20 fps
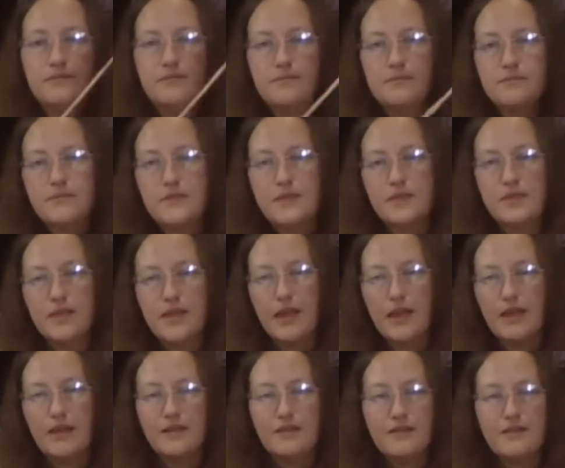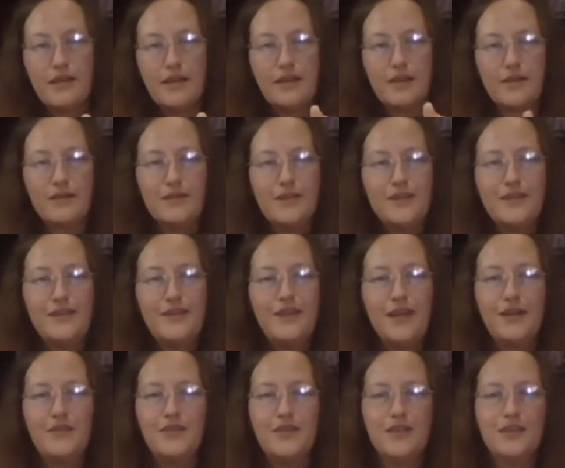So yeah, they're
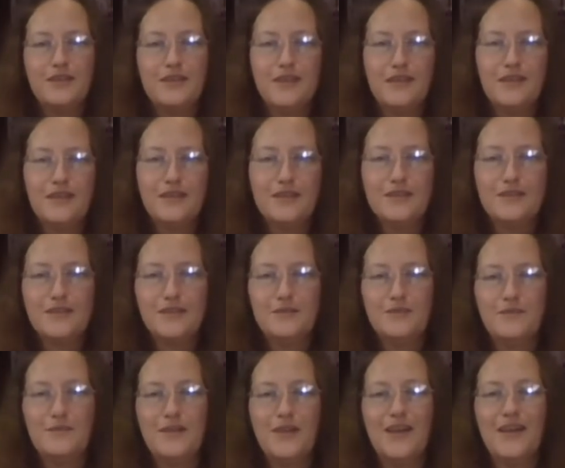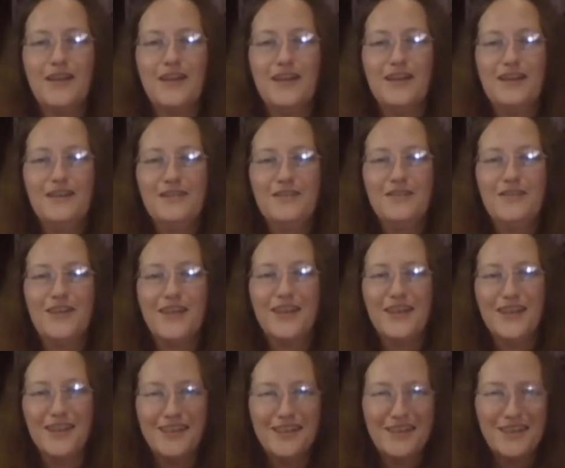definitely some very,
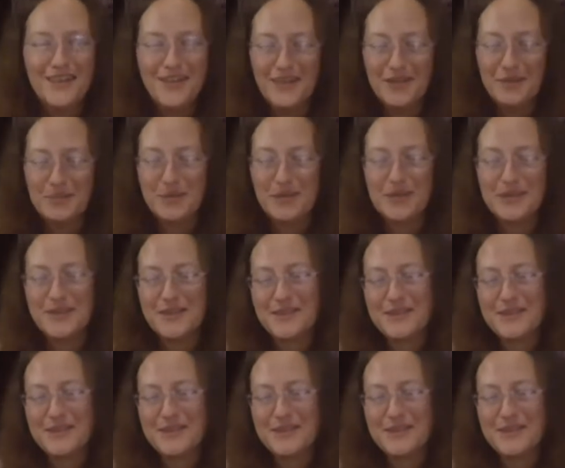very good helpers.